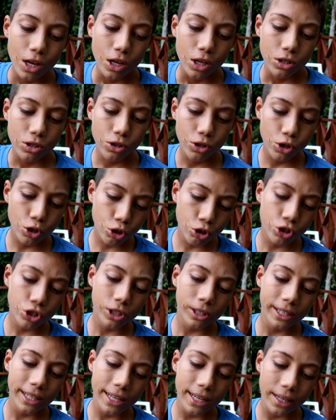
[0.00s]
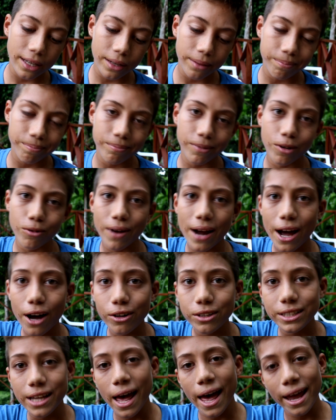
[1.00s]
So usually
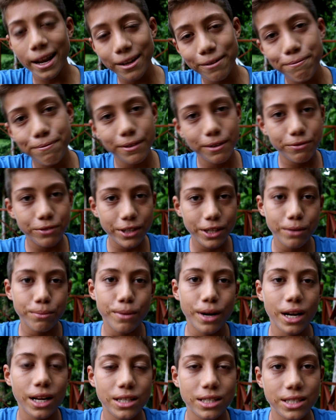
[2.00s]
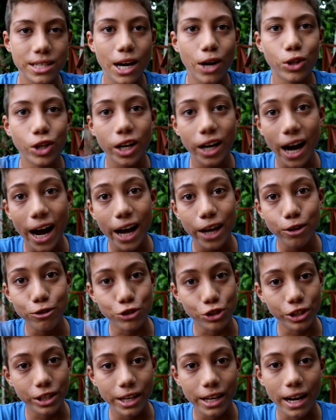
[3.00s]
around 10 to 15 minutes is how long I
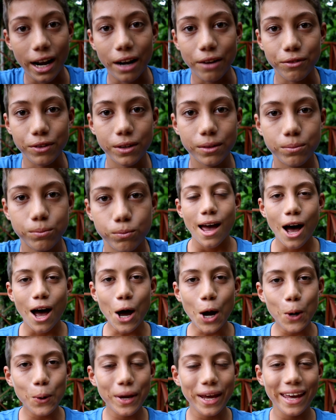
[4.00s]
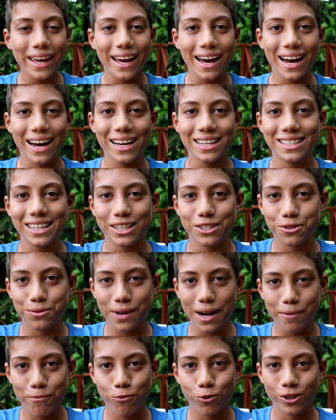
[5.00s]
usually get out of it. Okay guys, that's a
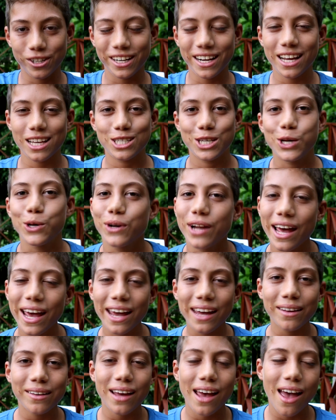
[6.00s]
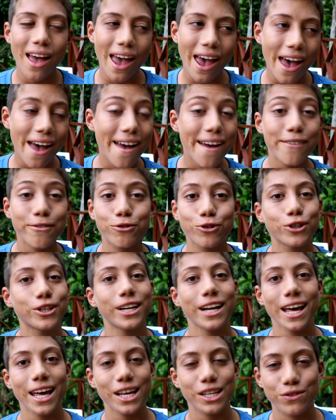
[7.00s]
wrap for today's Q&A. And for
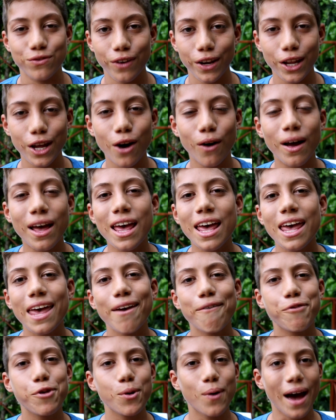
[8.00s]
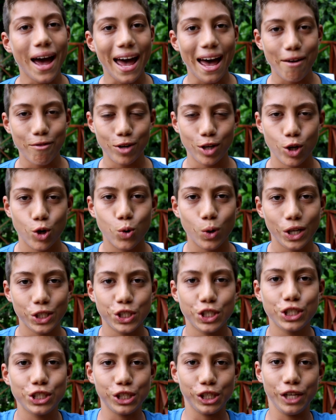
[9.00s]
today's video. If you have any
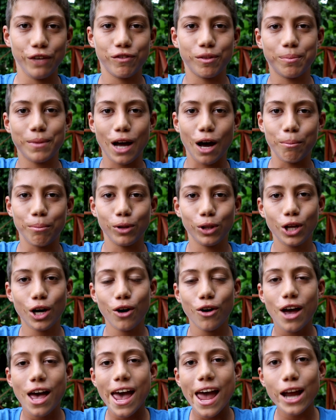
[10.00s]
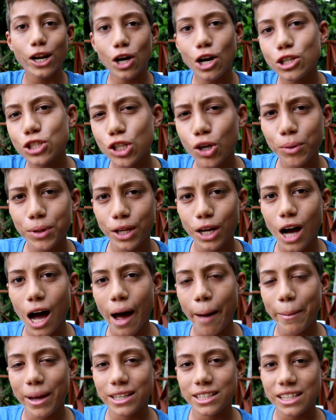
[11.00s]
questions, leave them down below. And also in the
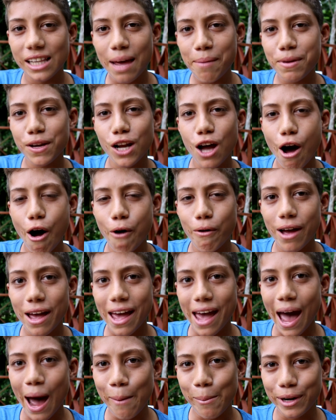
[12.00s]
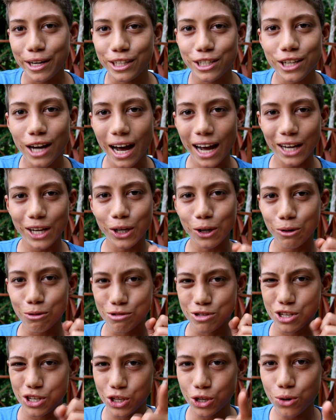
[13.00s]
comments, let me know how many
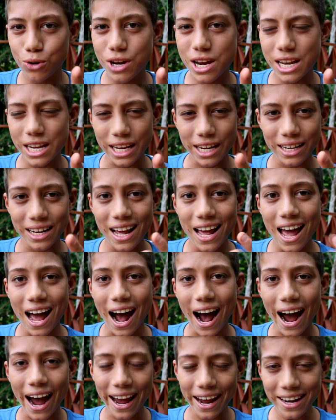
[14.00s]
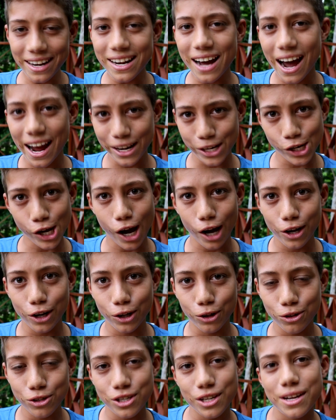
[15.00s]
tacos you can eat. I ate 9
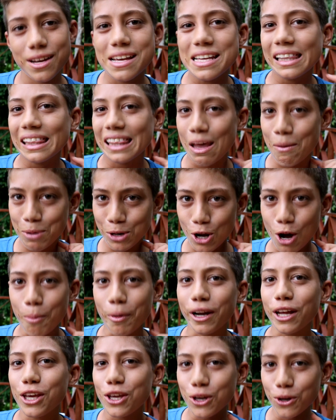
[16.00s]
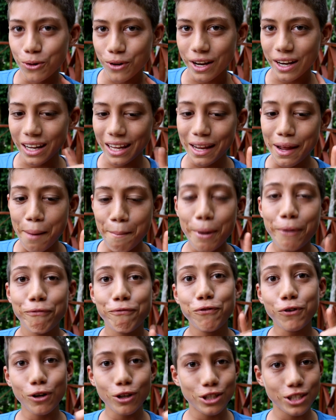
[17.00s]
tacos. Let me know how many you can eat. But
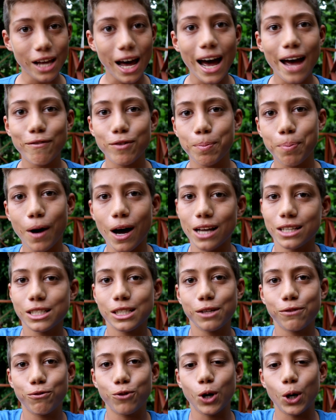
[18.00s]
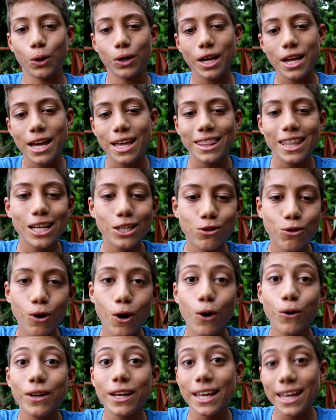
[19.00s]
first, I have a positive quote. This
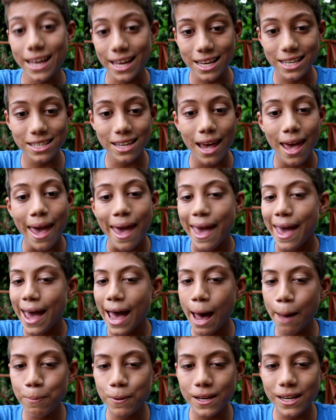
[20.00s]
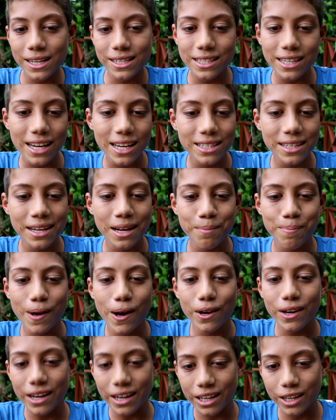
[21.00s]
quote is, happiness isn't
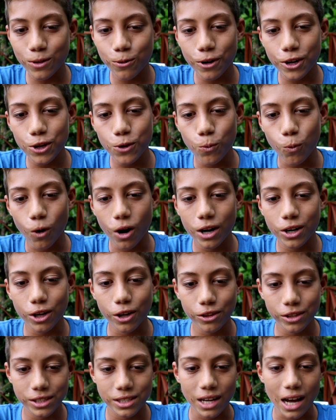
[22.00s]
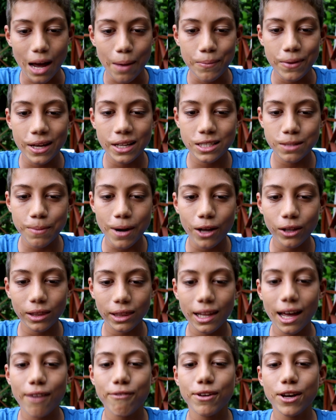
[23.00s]
about getting what you want all the time. It's about
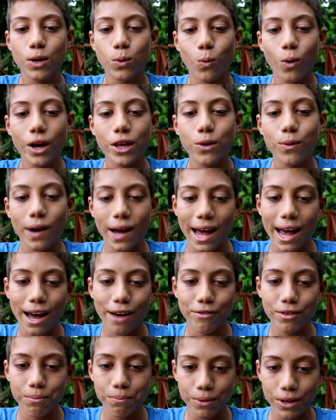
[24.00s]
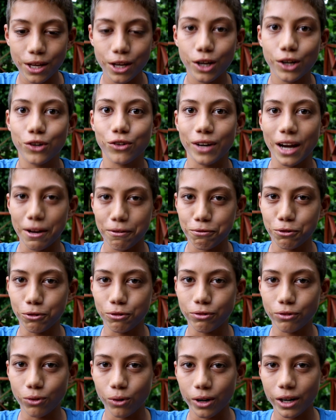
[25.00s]
loving what you have and being grateful
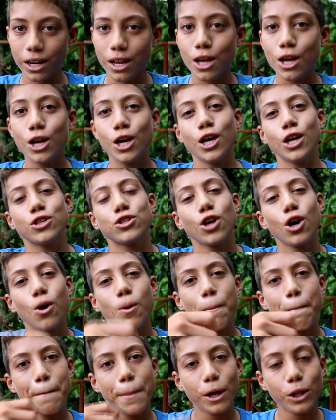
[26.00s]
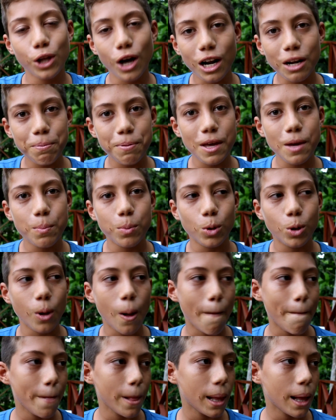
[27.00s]
for it. So a lot of people,
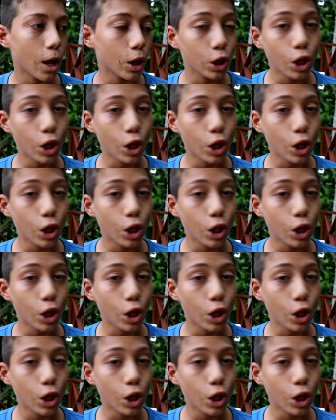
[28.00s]
a